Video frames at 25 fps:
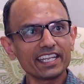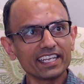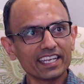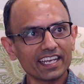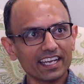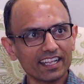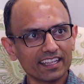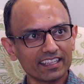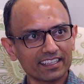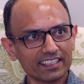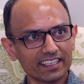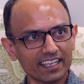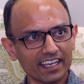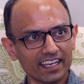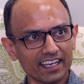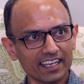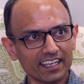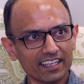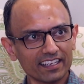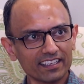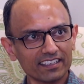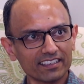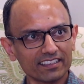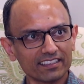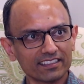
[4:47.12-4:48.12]

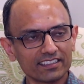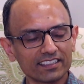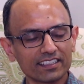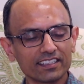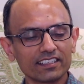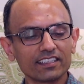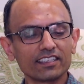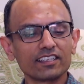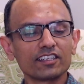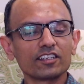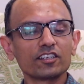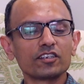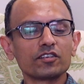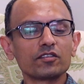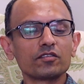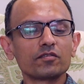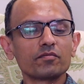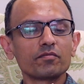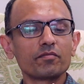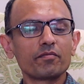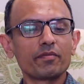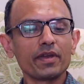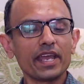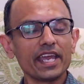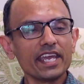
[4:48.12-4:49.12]
healthcare,
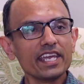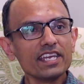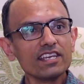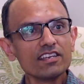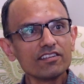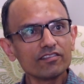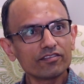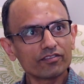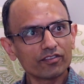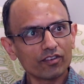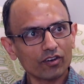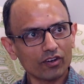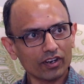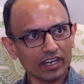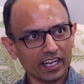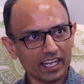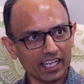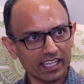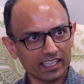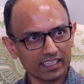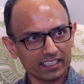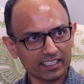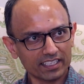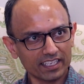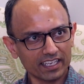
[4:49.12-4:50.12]
paying for
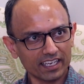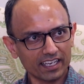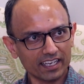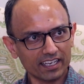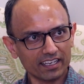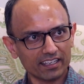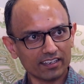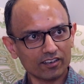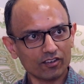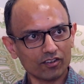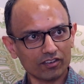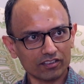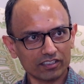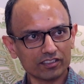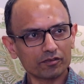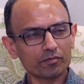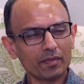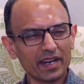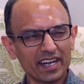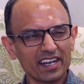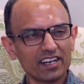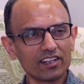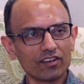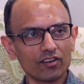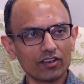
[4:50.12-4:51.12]
healthcare or
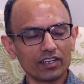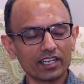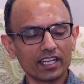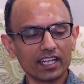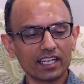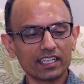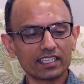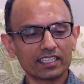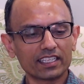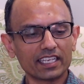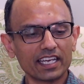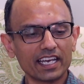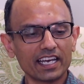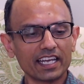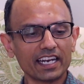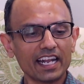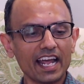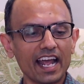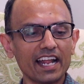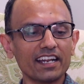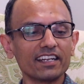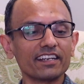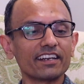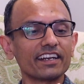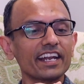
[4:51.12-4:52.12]
spending on healthcare,
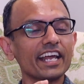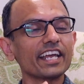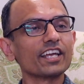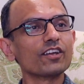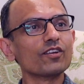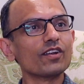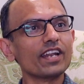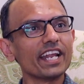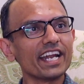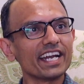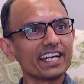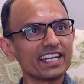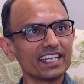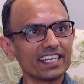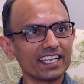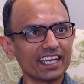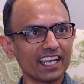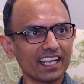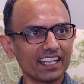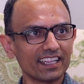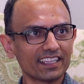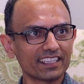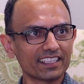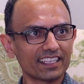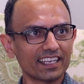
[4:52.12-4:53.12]
and regulating
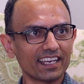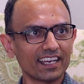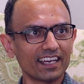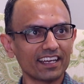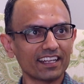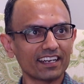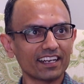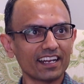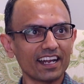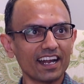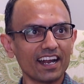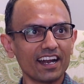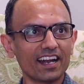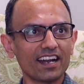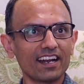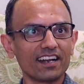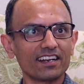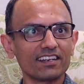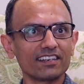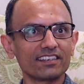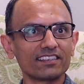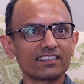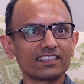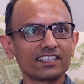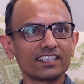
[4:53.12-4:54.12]
healthcare.
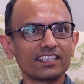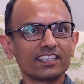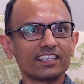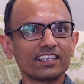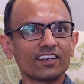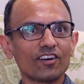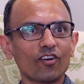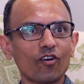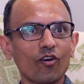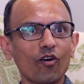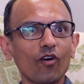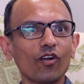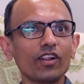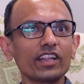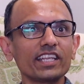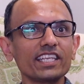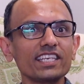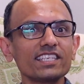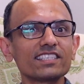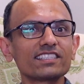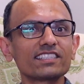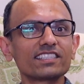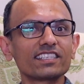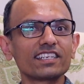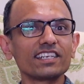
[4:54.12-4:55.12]
And all
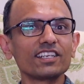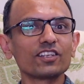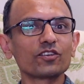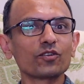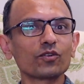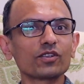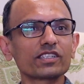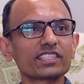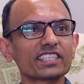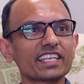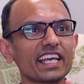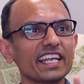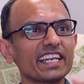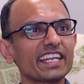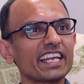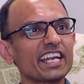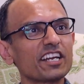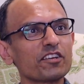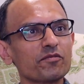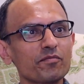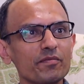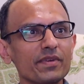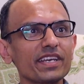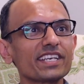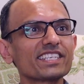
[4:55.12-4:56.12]
these 3 roles can
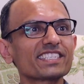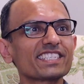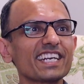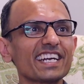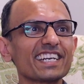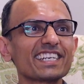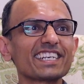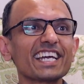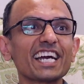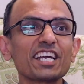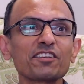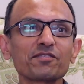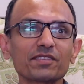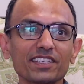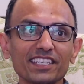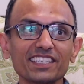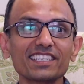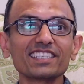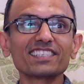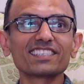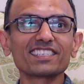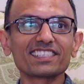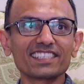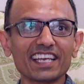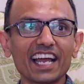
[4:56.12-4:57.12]
get mixed at times. And
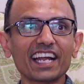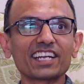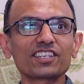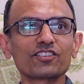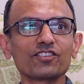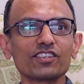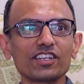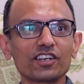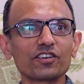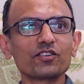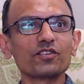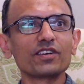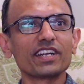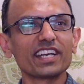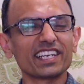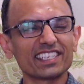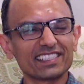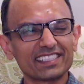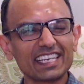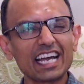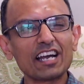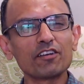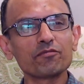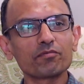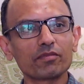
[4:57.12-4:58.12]
this is actually a good
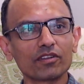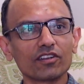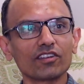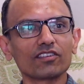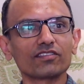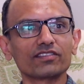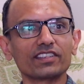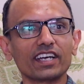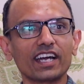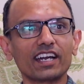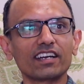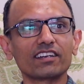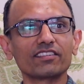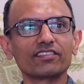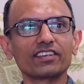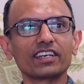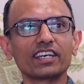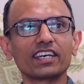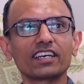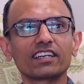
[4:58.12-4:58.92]
example of that, where